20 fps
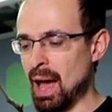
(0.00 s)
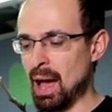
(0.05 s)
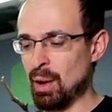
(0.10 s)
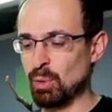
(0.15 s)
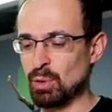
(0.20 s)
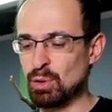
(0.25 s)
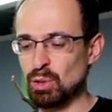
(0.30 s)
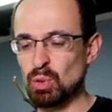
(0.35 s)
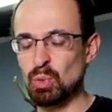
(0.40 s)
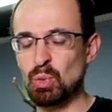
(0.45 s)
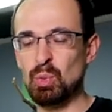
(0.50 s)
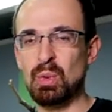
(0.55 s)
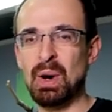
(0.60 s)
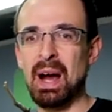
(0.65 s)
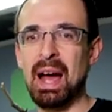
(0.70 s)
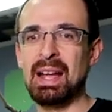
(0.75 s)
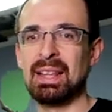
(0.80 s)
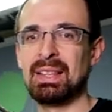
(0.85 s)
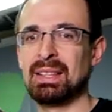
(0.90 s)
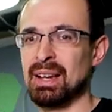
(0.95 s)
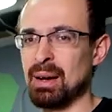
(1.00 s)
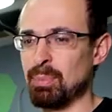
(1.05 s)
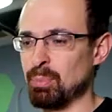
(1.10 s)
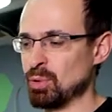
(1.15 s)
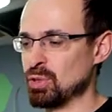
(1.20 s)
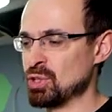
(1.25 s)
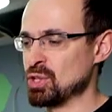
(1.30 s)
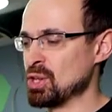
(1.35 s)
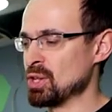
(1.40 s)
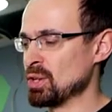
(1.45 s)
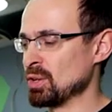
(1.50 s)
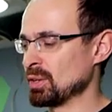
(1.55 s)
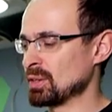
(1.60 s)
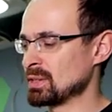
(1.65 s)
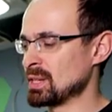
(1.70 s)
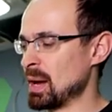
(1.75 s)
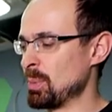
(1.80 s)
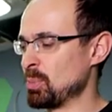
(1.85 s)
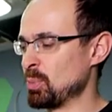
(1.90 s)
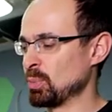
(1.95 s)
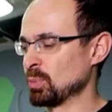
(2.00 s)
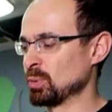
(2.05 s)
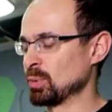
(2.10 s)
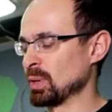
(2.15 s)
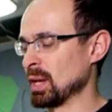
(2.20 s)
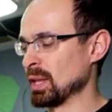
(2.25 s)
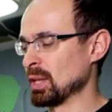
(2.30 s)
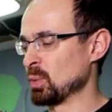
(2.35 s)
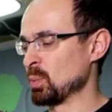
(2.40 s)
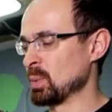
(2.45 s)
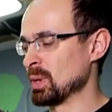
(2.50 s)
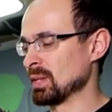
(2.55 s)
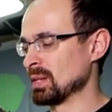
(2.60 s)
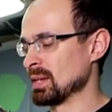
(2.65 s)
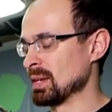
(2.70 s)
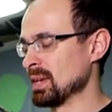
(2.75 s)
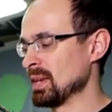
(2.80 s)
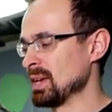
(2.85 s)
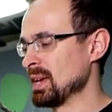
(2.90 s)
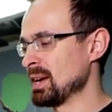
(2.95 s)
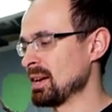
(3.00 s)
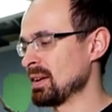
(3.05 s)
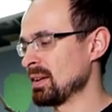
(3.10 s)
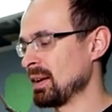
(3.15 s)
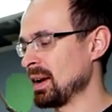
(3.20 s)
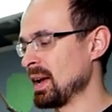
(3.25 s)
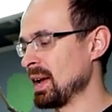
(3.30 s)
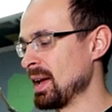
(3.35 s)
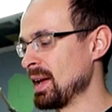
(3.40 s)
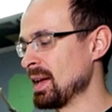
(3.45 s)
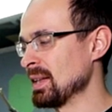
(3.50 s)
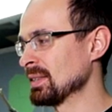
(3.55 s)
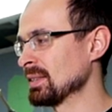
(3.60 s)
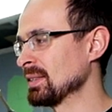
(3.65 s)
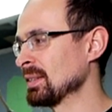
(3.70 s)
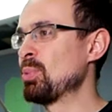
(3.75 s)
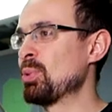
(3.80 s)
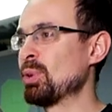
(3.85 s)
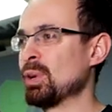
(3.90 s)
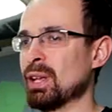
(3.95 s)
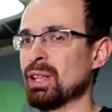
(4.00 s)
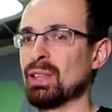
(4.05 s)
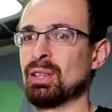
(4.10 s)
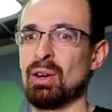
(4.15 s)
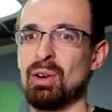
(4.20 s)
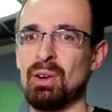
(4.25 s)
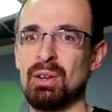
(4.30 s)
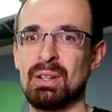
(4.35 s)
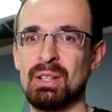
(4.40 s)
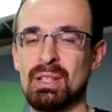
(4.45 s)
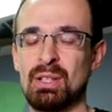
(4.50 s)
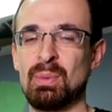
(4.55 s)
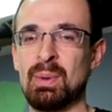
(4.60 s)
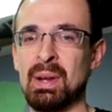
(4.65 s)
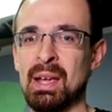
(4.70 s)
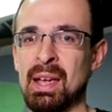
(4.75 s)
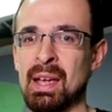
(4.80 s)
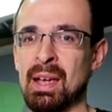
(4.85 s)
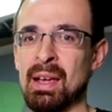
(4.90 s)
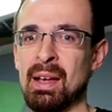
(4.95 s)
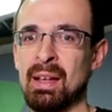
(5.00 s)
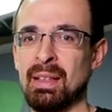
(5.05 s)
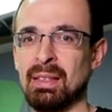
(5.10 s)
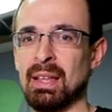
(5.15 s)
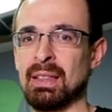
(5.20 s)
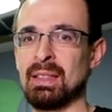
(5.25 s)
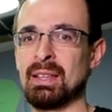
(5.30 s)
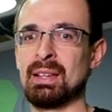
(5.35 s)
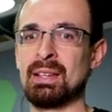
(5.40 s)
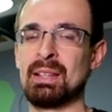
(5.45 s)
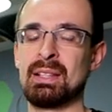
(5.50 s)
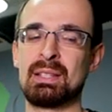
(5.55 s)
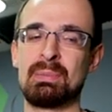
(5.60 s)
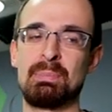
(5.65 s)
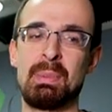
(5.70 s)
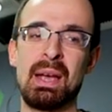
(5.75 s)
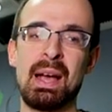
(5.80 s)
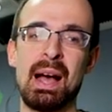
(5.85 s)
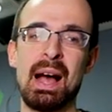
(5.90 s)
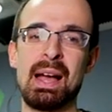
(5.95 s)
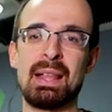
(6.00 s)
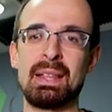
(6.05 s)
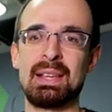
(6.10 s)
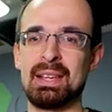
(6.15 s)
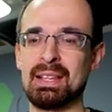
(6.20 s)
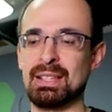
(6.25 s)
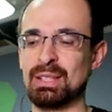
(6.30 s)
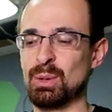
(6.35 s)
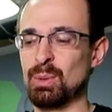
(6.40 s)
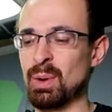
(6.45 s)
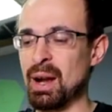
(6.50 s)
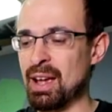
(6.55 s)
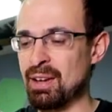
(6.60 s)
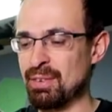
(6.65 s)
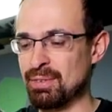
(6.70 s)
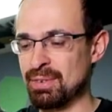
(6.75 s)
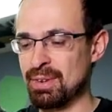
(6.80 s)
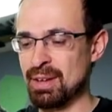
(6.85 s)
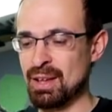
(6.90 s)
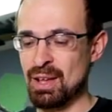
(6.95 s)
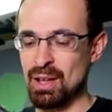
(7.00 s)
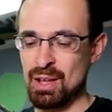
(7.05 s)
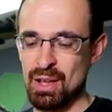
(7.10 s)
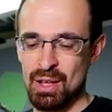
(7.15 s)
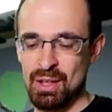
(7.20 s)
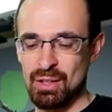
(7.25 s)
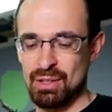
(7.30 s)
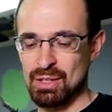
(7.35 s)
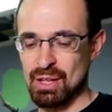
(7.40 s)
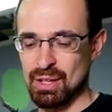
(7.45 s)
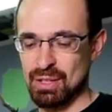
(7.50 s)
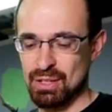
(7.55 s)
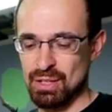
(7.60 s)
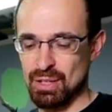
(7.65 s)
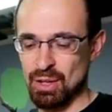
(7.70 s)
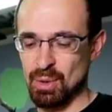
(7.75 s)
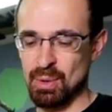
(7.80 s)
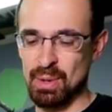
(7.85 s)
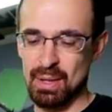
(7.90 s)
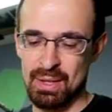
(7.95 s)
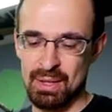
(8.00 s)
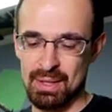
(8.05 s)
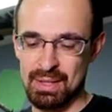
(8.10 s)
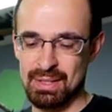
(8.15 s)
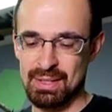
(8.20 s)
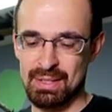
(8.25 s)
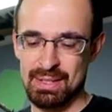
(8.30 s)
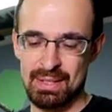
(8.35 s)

I want to write Cappuccino on top together with a year and put it on a tree that is behind his grave, just so it is,